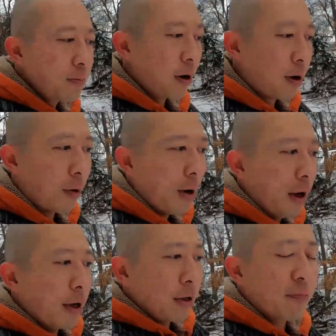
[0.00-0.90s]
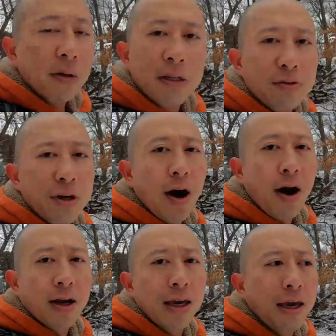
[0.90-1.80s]
you know, you've played street
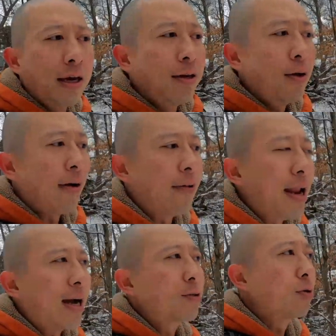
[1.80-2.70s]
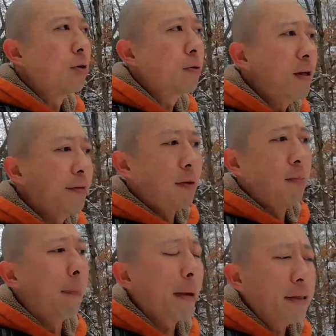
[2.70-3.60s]
hockey and you have a natural
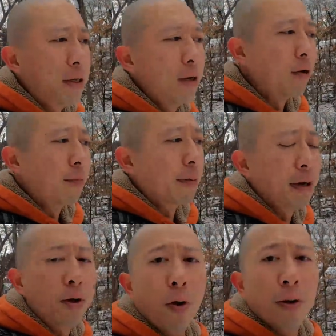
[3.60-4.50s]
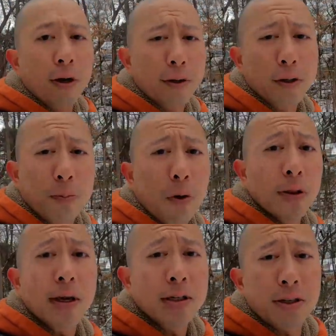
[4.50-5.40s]
gifted propensity, or you played goal in another
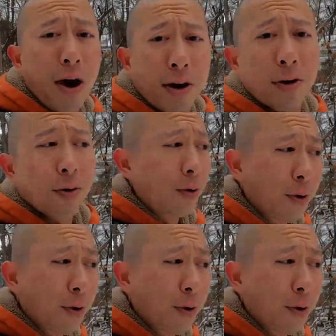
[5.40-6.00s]
sport like soccer or